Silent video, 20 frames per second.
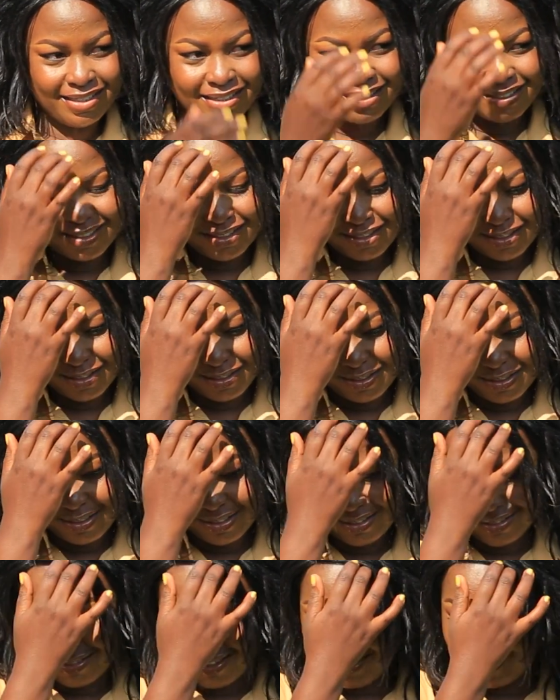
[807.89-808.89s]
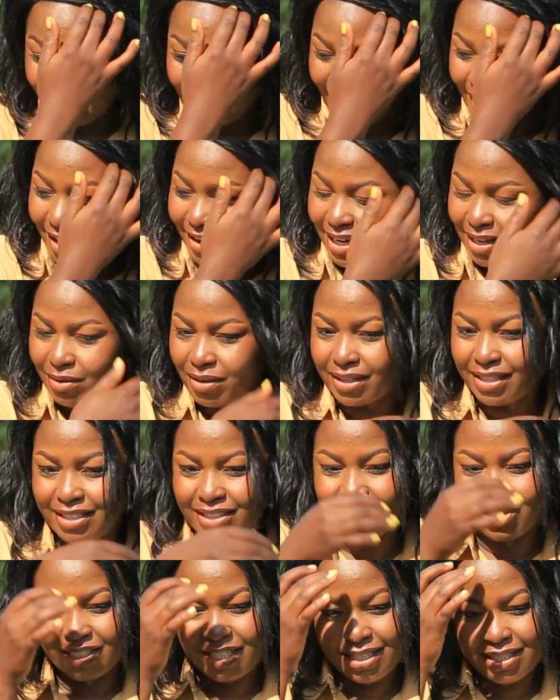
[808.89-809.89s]
Yeah,
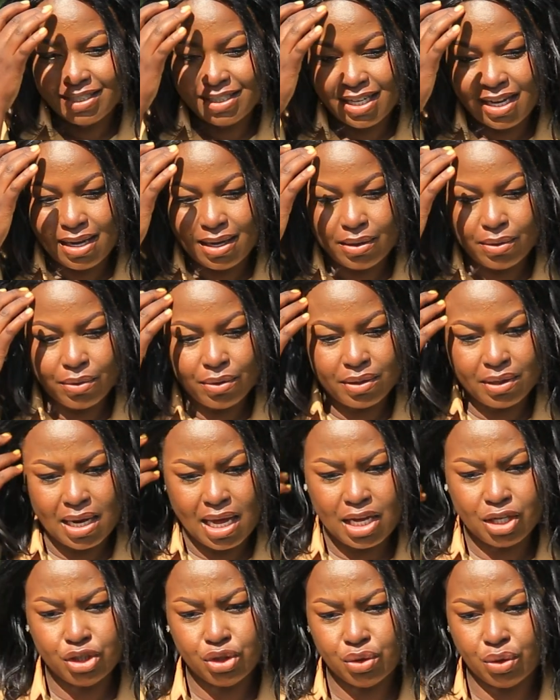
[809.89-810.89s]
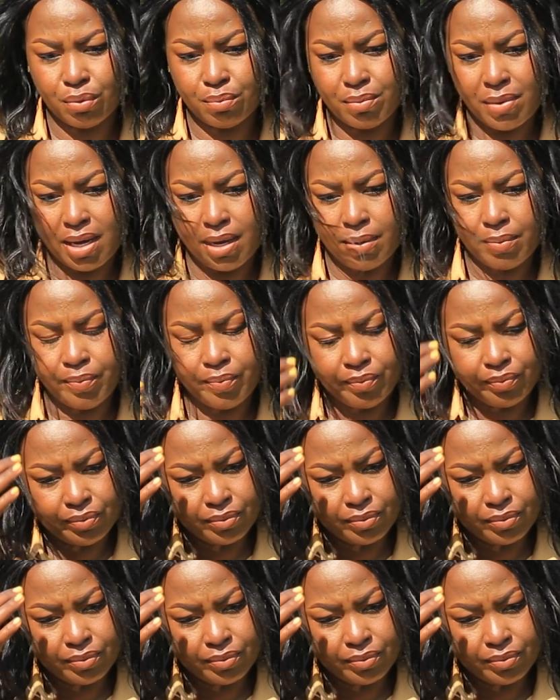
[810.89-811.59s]
nawakishike charo nashoma.